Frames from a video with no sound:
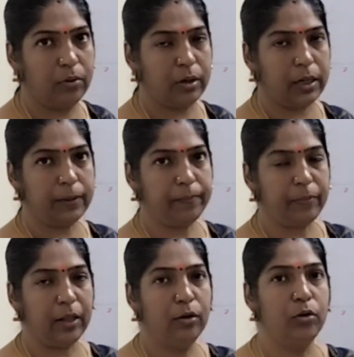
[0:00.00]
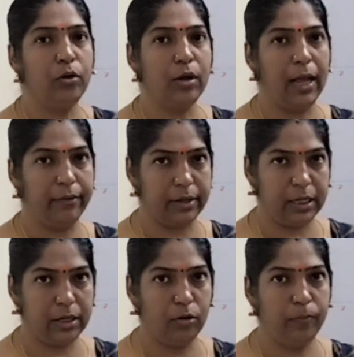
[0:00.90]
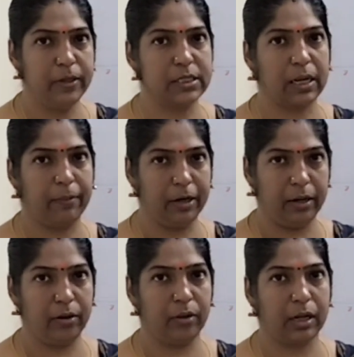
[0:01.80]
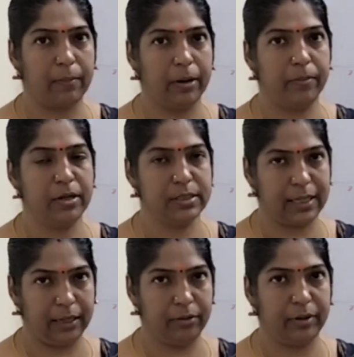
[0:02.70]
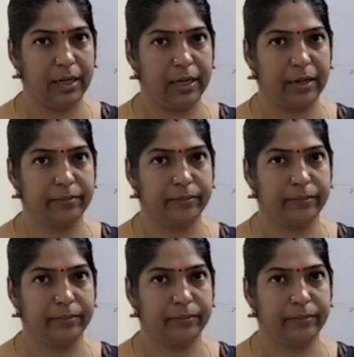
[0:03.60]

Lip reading: Okay. Do you have any doubt? Please comment into the comment box. Thank you. Take care.